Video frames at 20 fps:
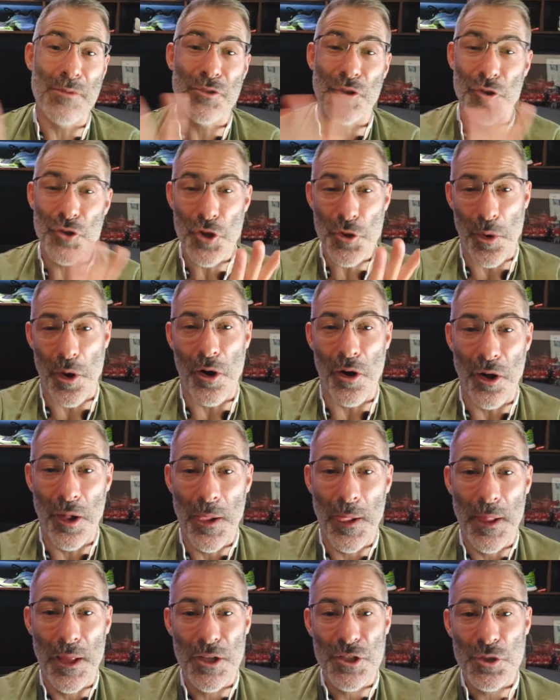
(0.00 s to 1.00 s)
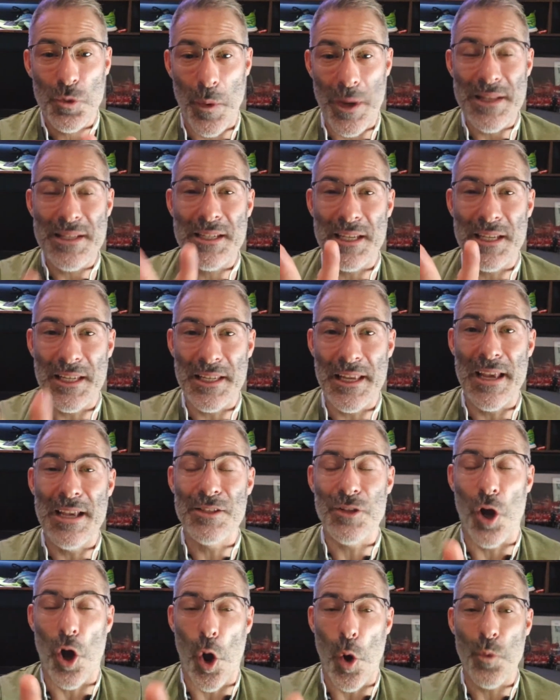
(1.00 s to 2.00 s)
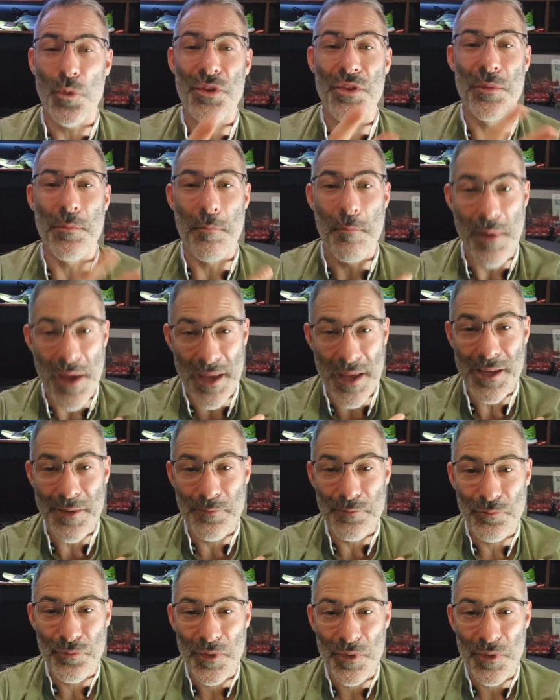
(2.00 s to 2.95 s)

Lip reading: So you are 20 years older than me.